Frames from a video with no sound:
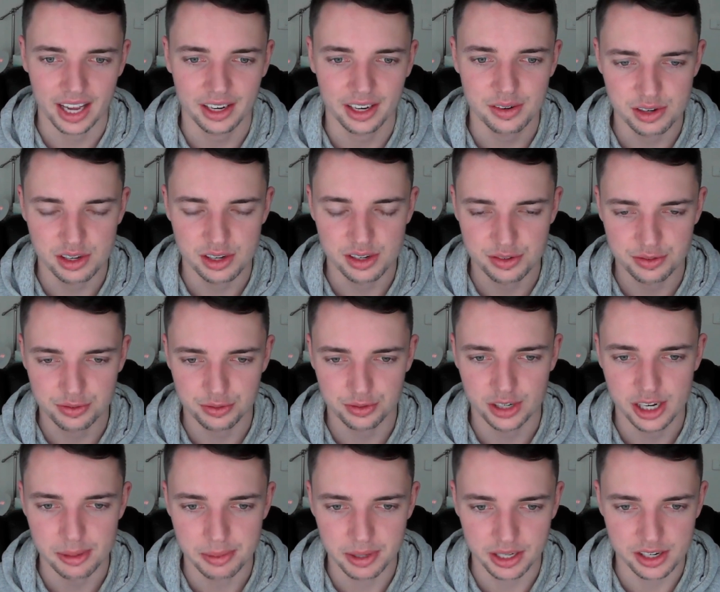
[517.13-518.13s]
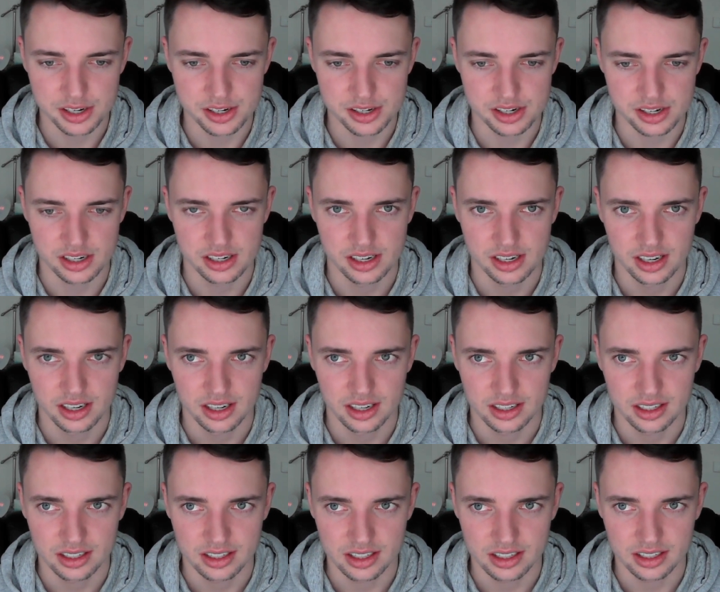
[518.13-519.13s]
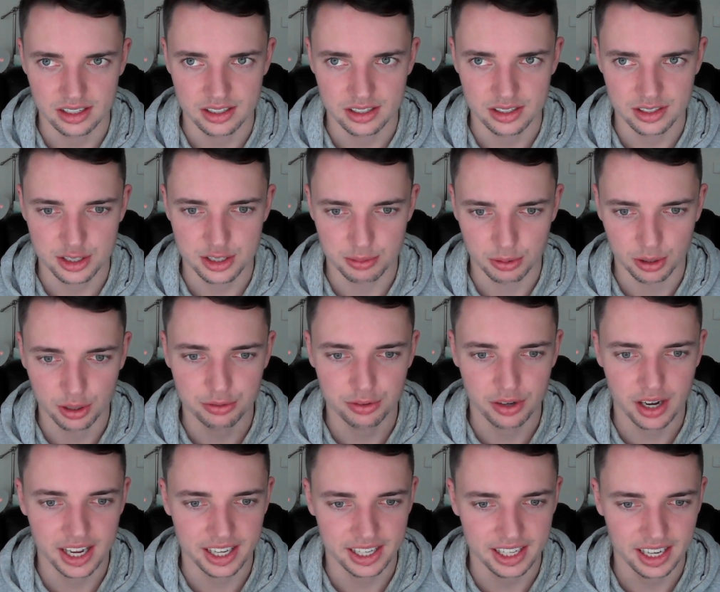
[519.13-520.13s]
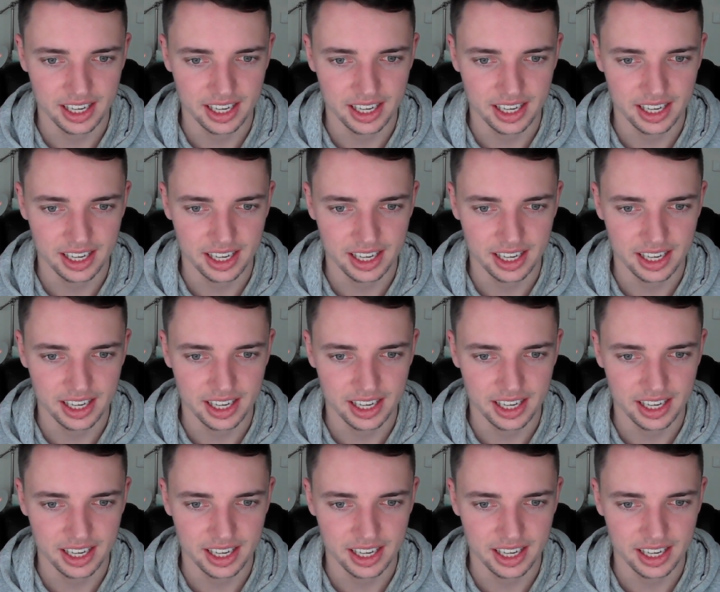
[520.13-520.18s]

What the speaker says: Anchor is free because Spotify